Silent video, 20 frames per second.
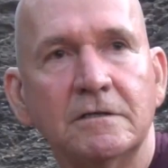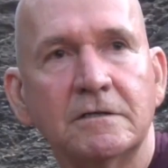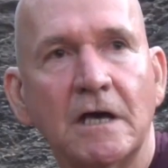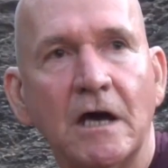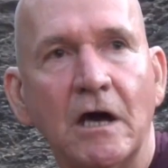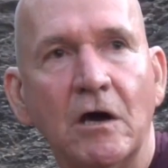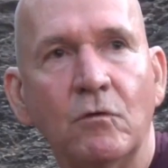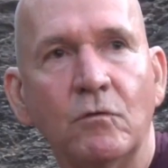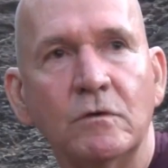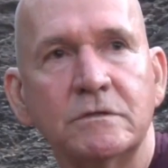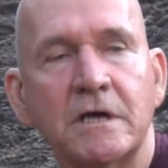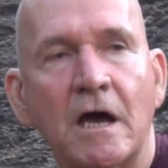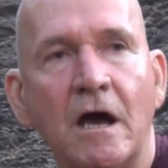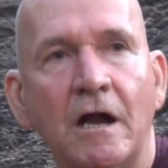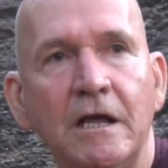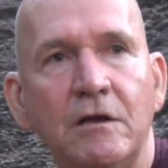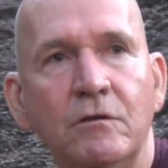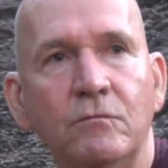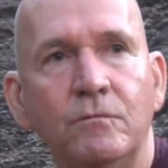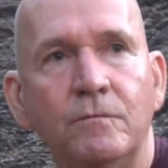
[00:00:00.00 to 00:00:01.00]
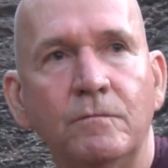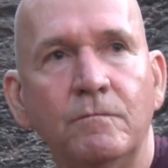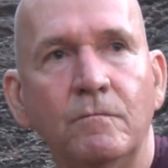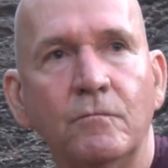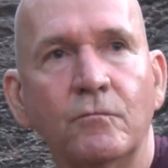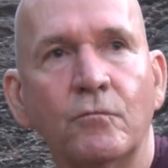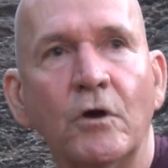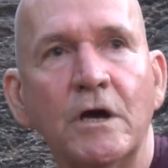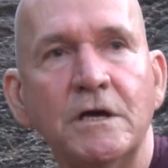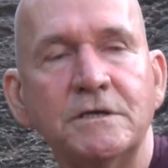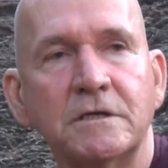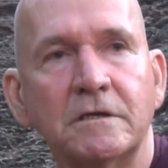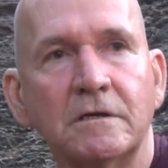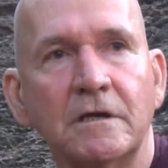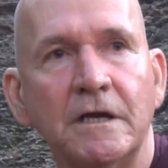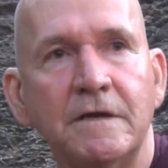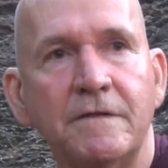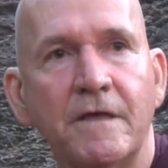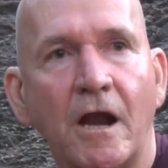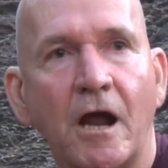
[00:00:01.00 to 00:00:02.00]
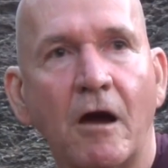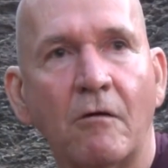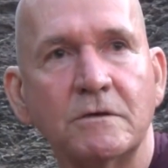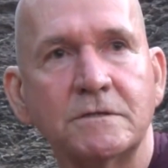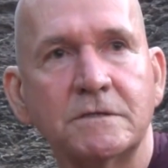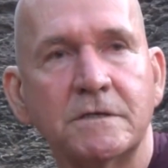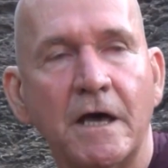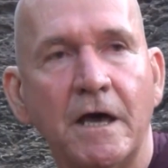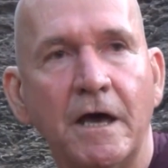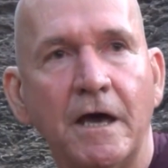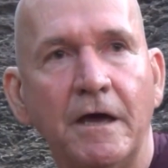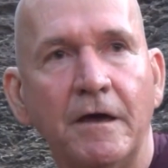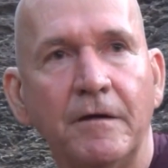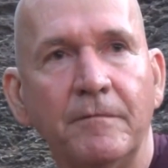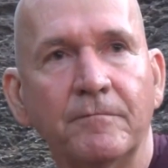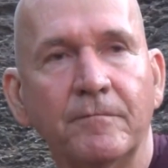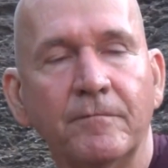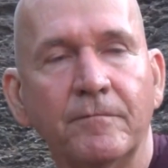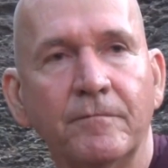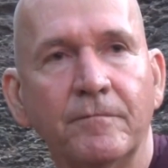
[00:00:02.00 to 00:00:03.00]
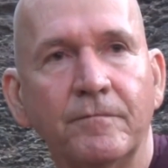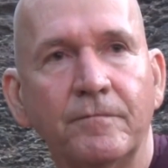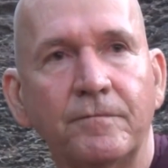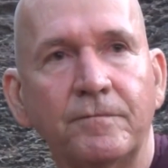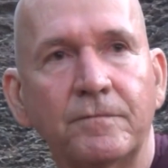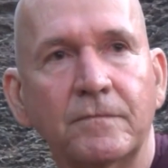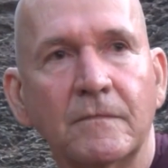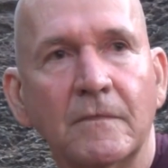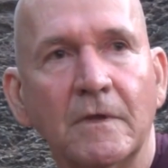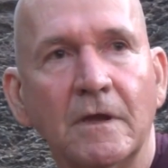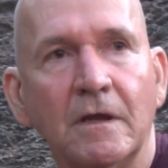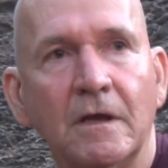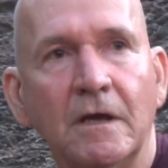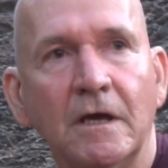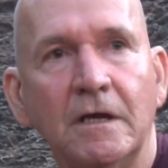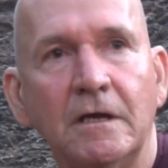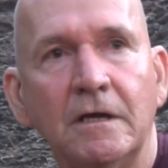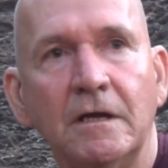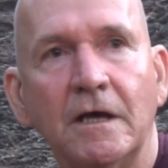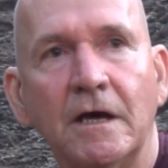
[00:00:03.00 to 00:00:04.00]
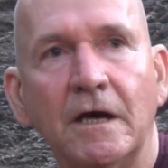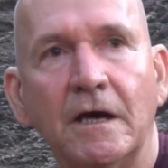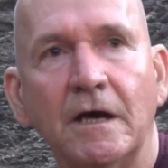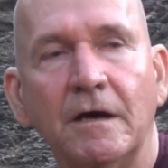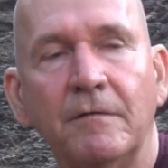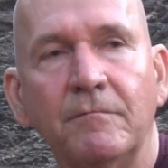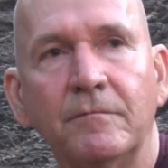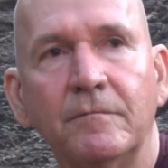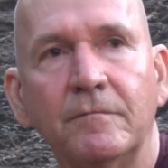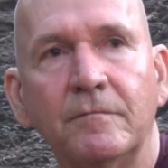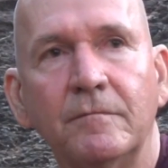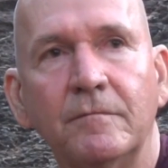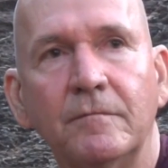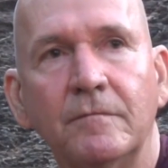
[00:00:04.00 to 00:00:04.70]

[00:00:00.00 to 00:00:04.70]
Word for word: So it was only recently that I was there, in um,